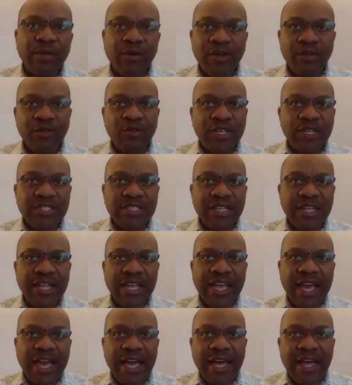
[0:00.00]
We recently
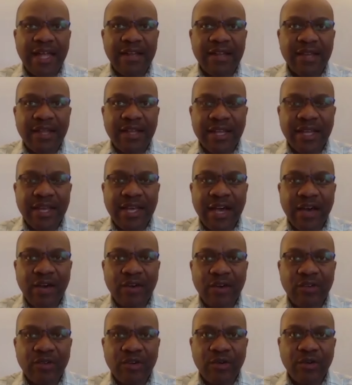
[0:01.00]
had an
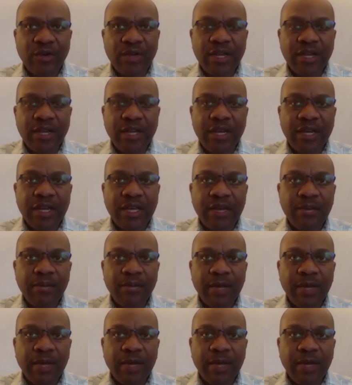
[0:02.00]
encounter with a,